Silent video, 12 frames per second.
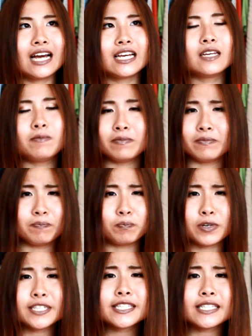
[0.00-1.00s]
it
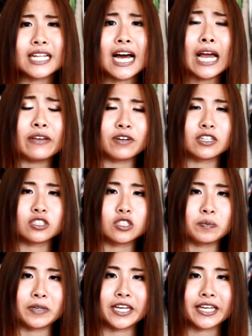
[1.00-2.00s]
brings life
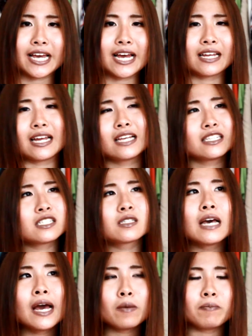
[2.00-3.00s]
onto me again and just
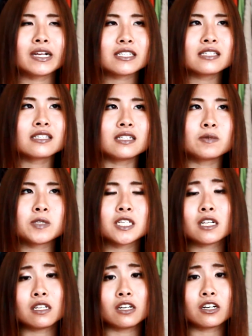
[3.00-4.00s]
makes this
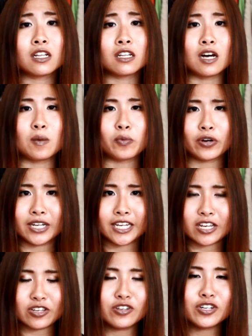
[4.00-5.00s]
lipstick look a lot more like
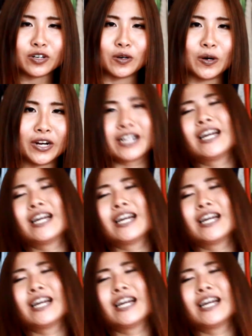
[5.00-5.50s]
a unicorn